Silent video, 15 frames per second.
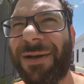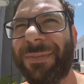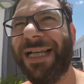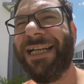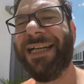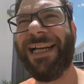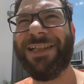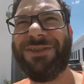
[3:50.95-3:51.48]
I'm
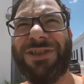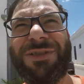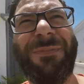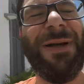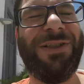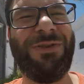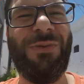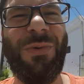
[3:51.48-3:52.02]
getting an extra
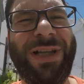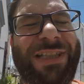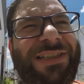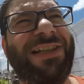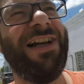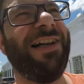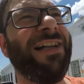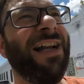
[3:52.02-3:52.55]
special
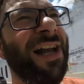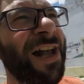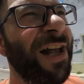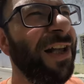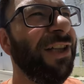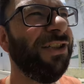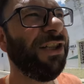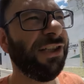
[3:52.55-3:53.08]
windsock
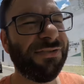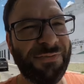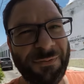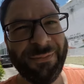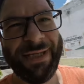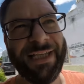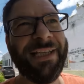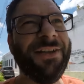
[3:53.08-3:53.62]
just for
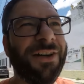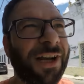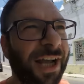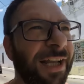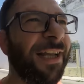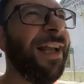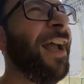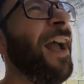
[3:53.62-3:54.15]
me,
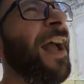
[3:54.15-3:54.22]
okay?